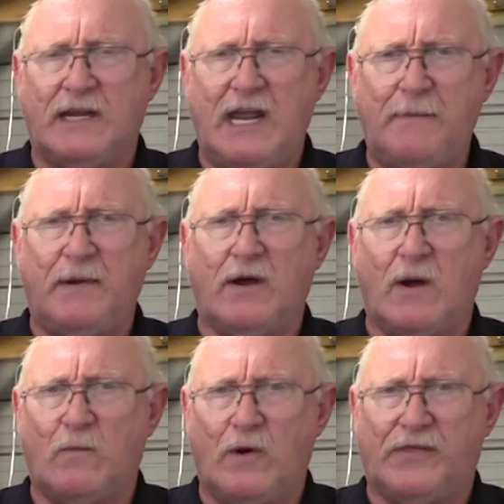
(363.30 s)
keeping
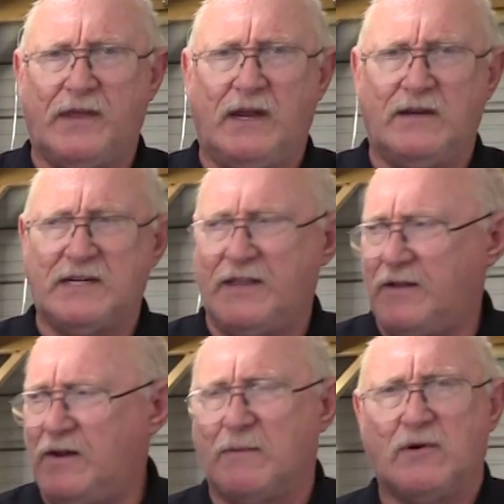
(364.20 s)
up with the, say, the
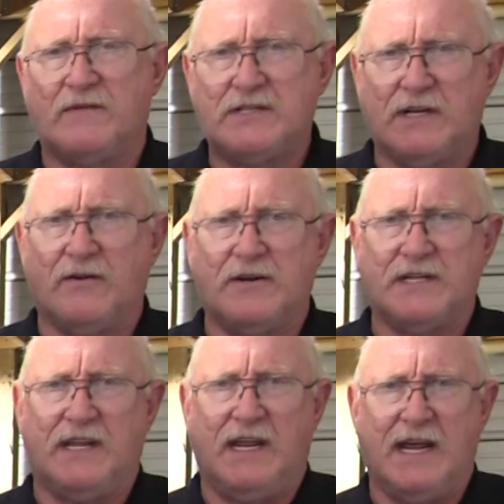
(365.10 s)
number of cylinders
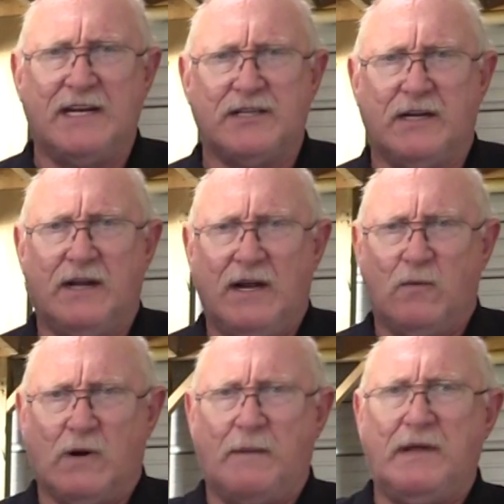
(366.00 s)
in the engine,
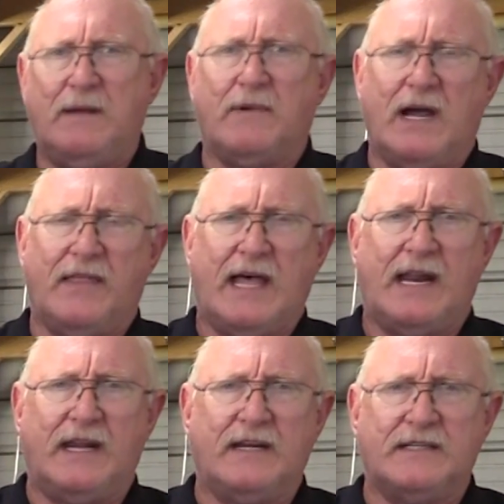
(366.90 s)
what I mean by
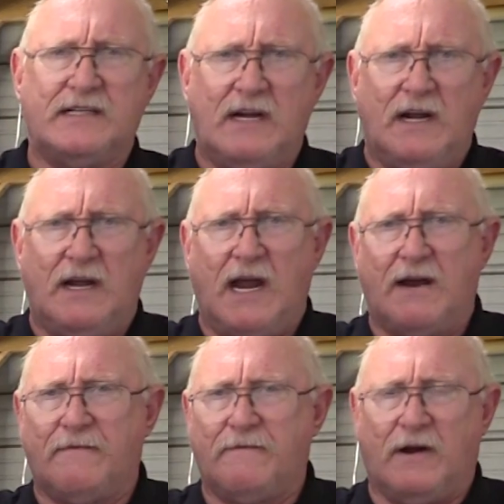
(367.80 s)
that is
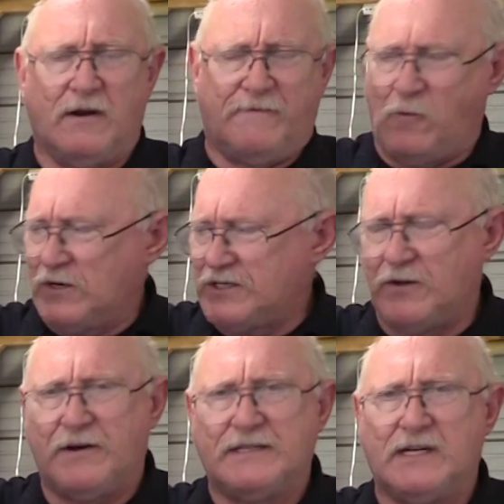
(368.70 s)
on a
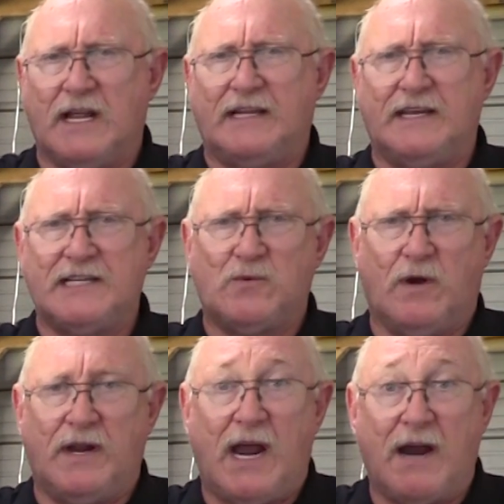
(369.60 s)
four-cylinder engine like this
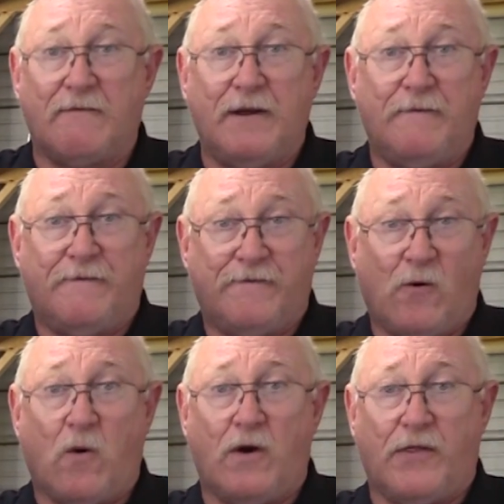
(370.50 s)
one, every
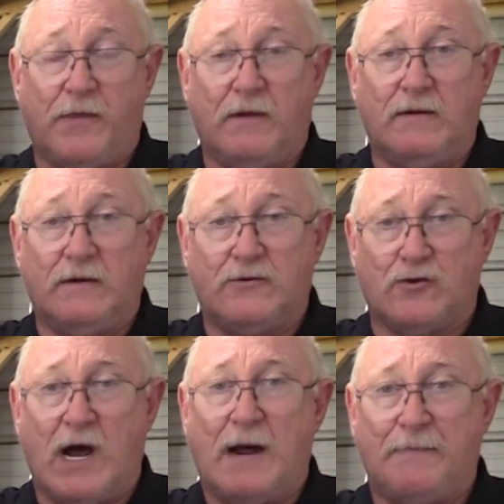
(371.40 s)
fourth
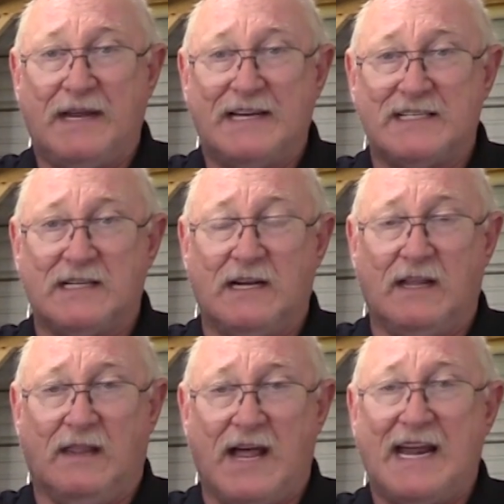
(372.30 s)
drop is
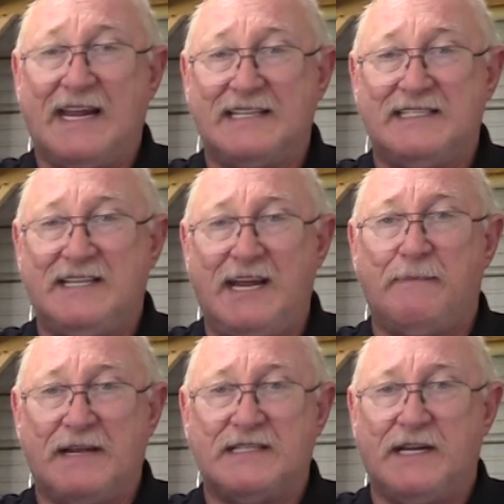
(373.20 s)
not as
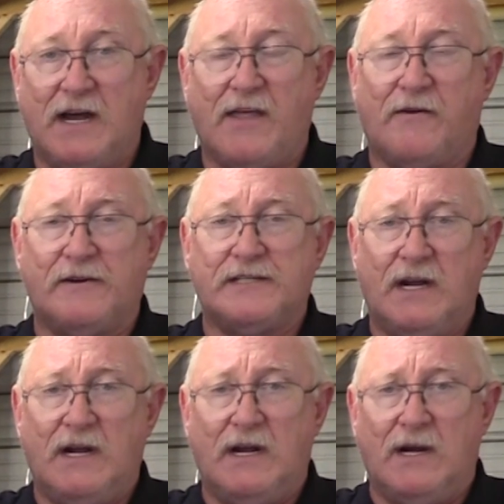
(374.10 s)
deep as the others.
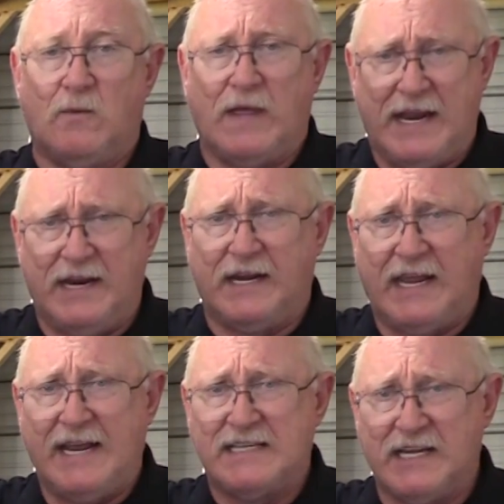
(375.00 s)
Well, that
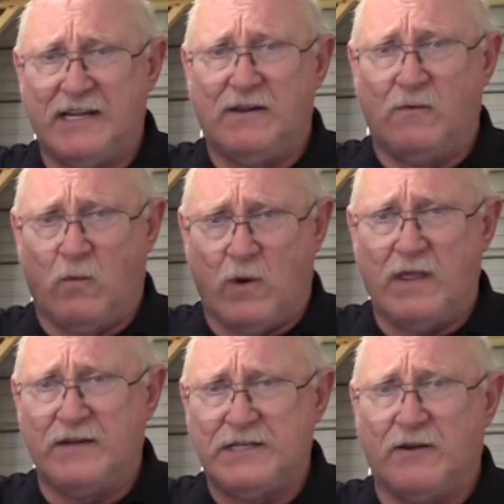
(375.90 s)
indicates that one
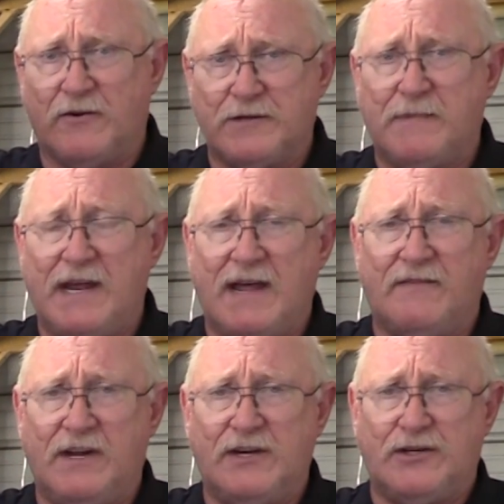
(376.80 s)
of the cylinders may have
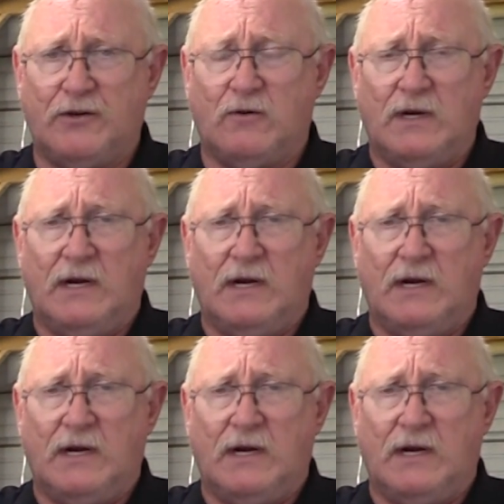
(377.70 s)
an issue.